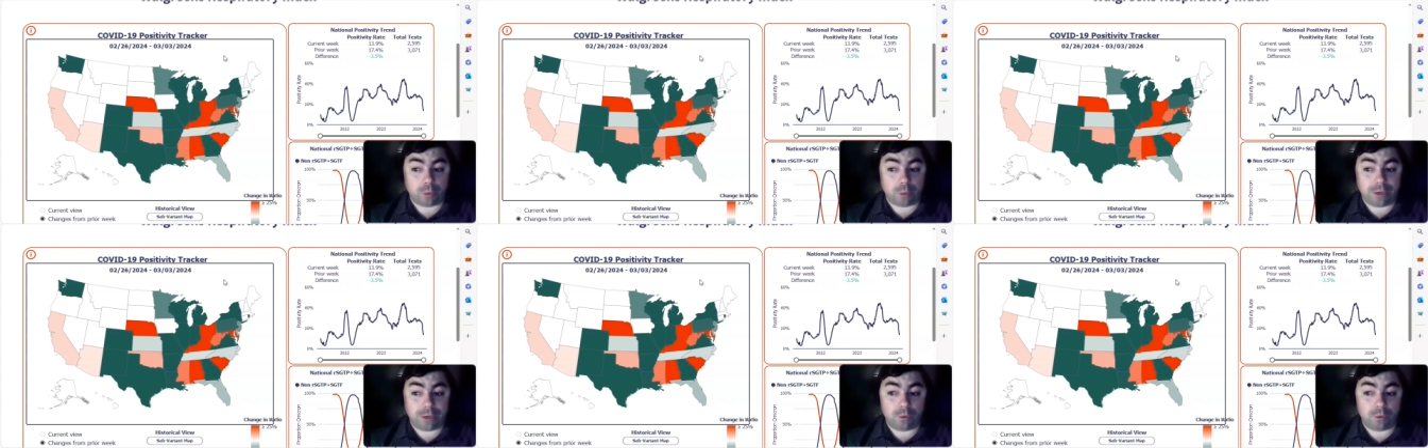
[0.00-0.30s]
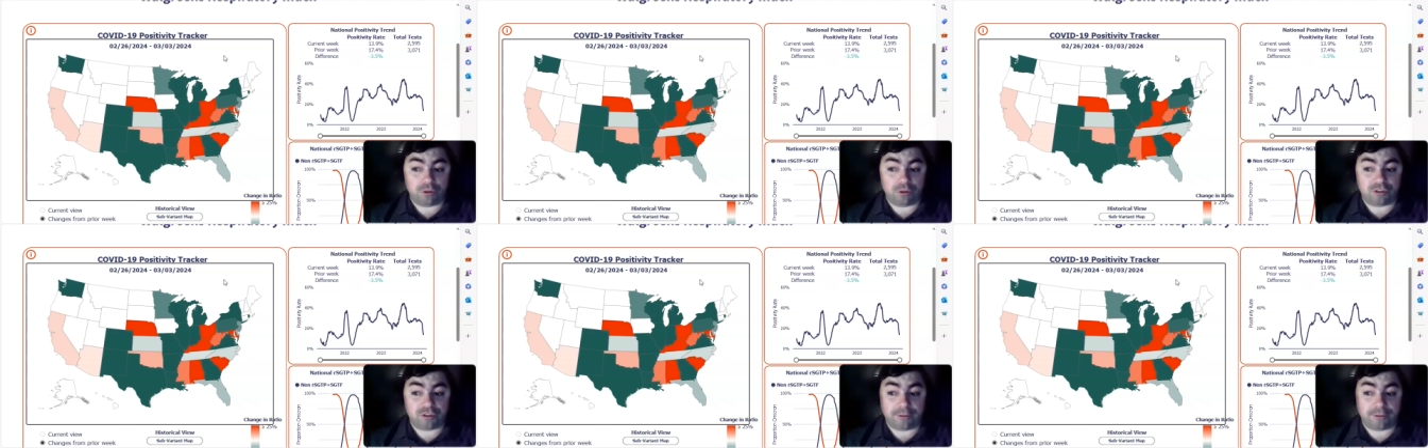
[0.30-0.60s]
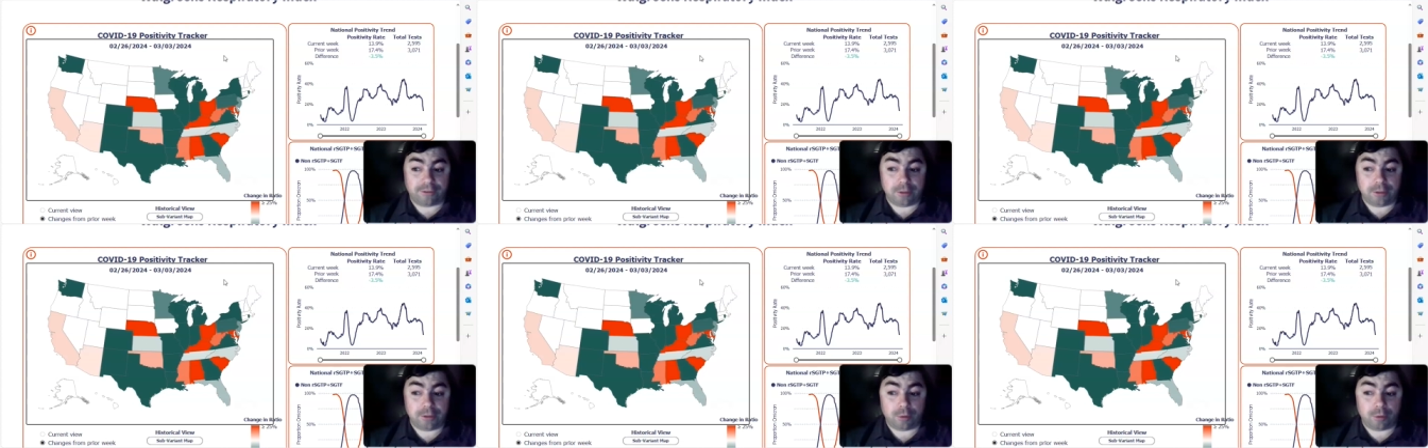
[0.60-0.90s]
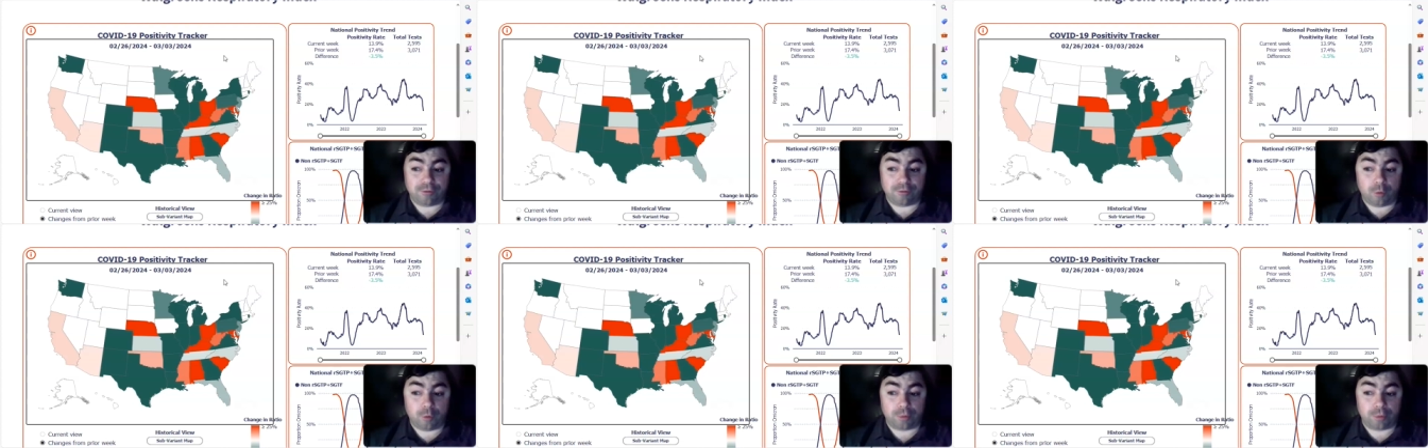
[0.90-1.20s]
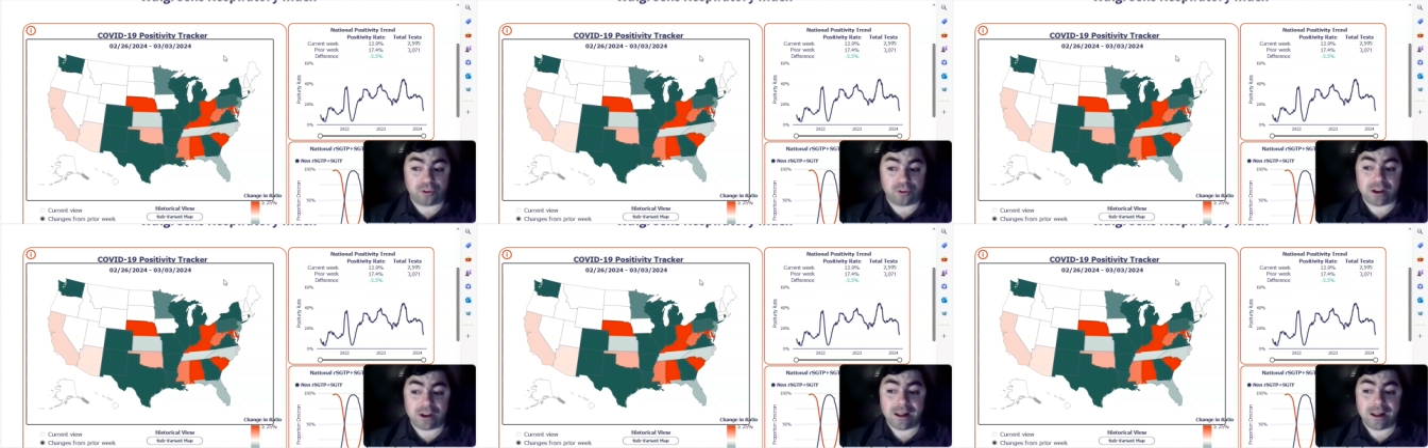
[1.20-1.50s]
week was
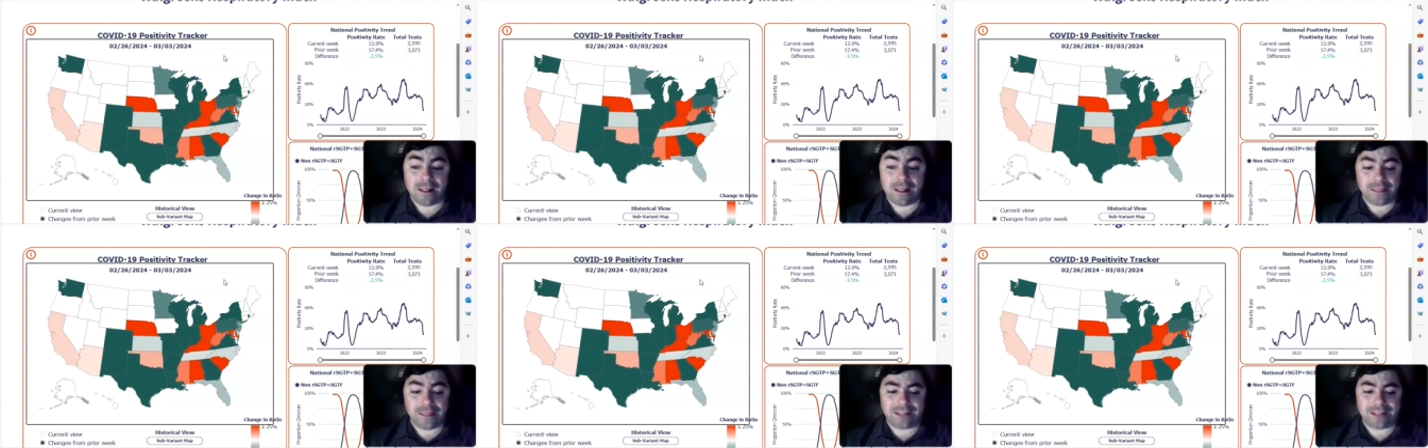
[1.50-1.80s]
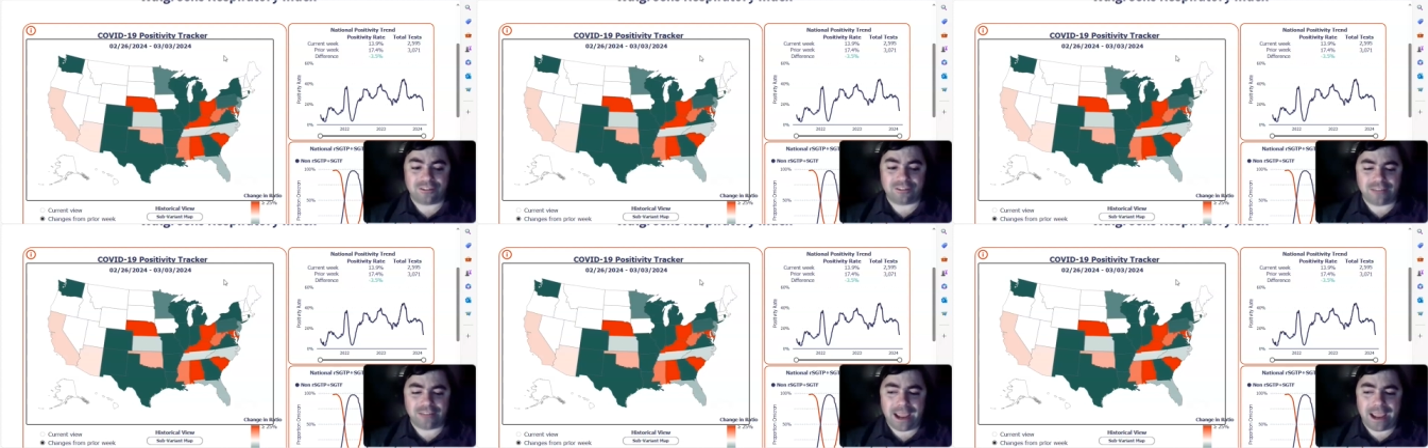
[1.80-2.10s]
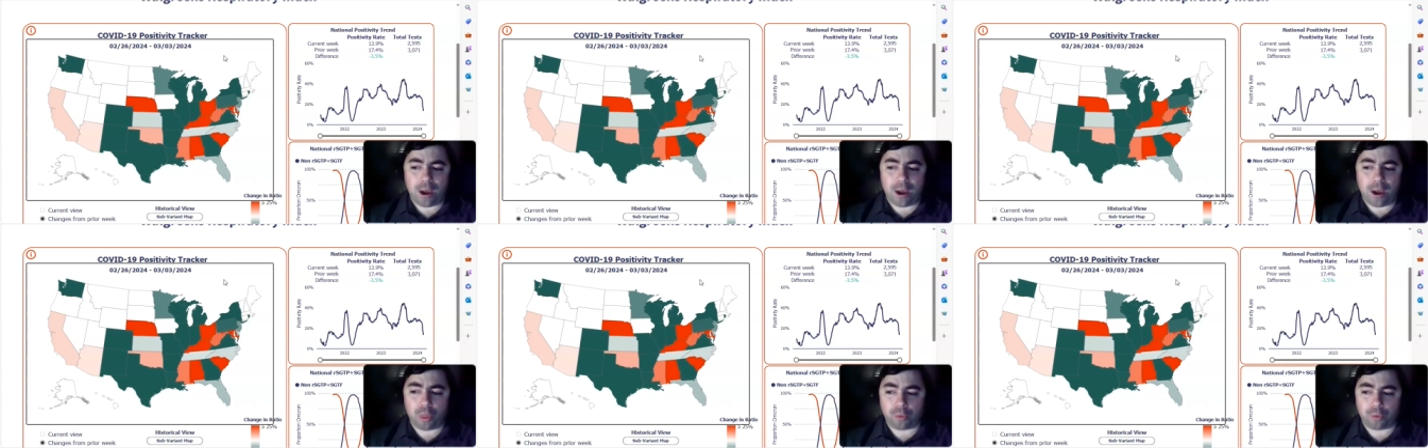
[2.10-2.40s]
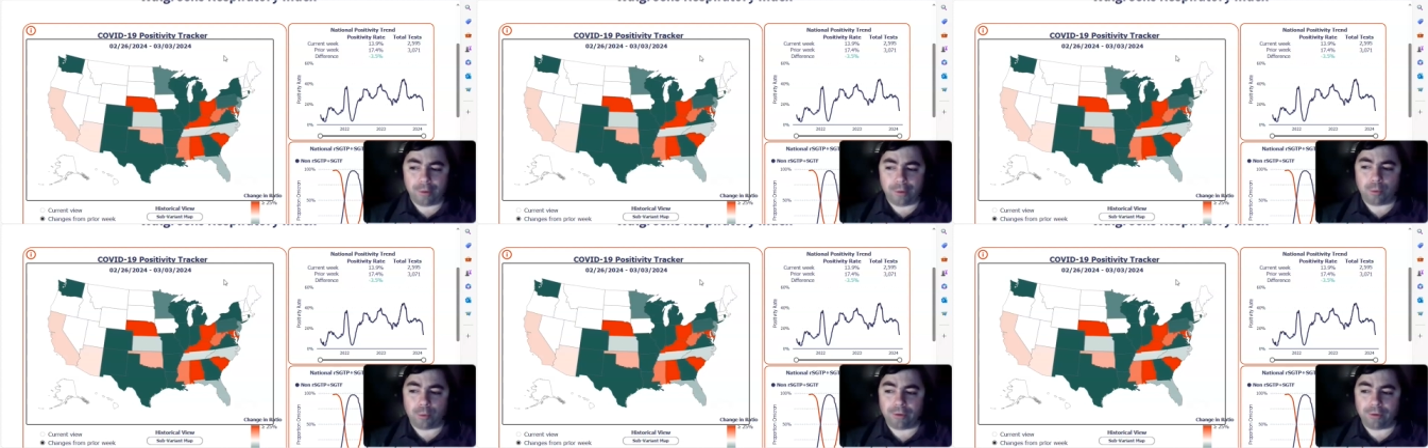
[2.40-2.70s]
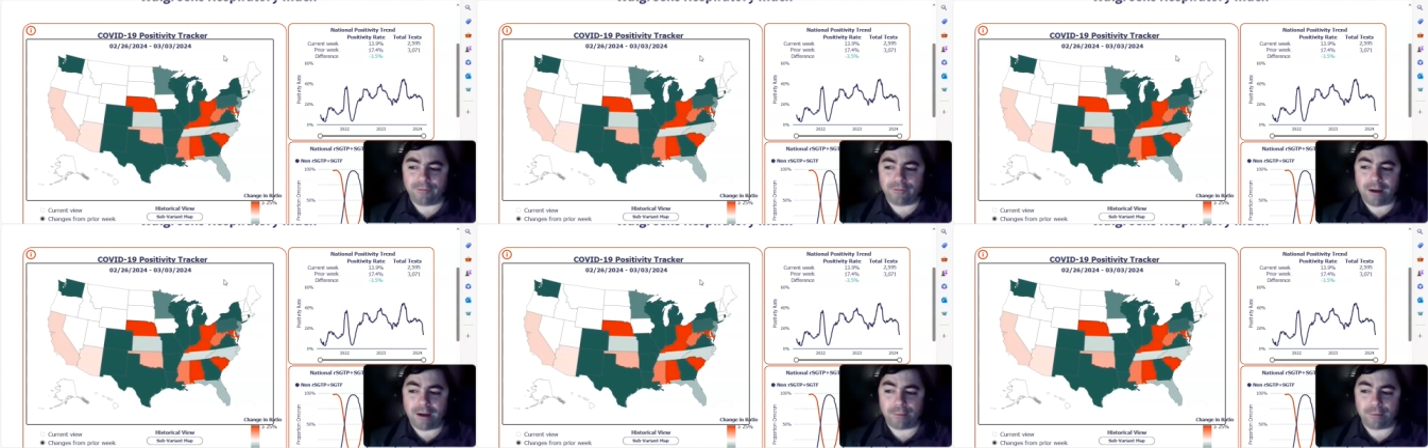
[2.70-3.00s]
17.4%. That's down
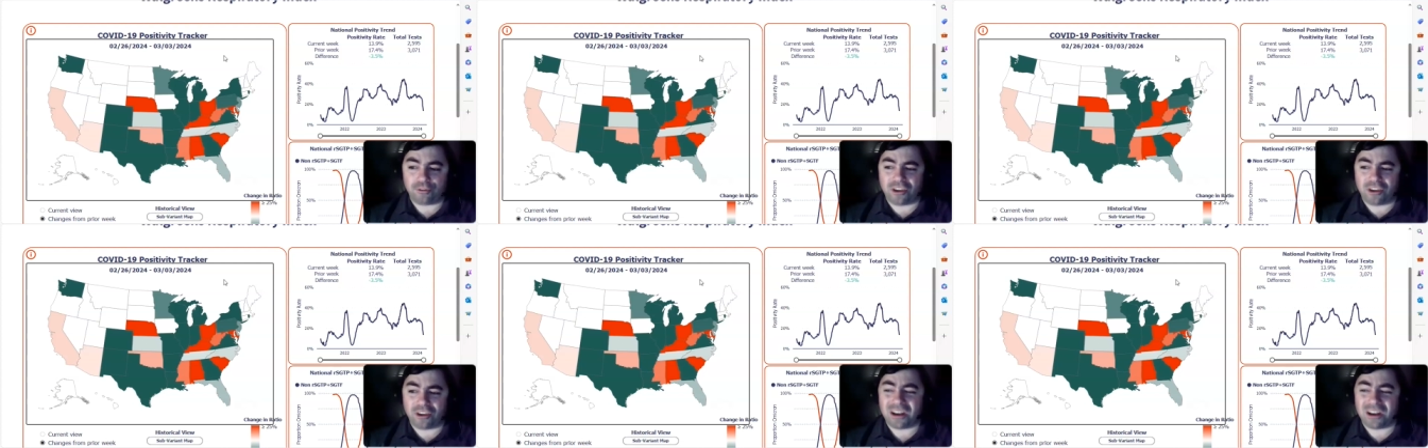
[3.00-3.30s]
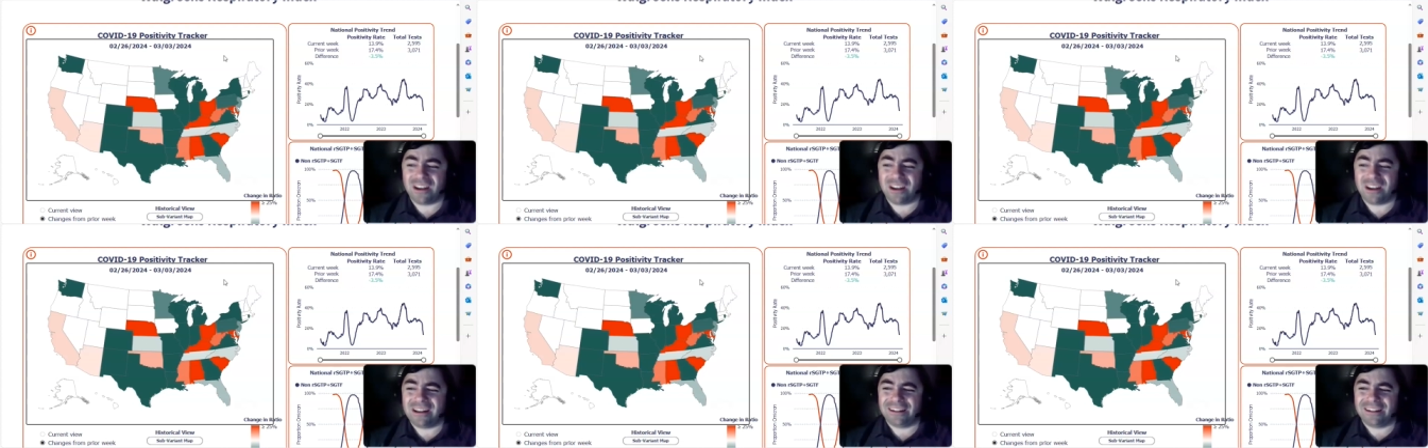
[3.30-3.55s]
3.5%.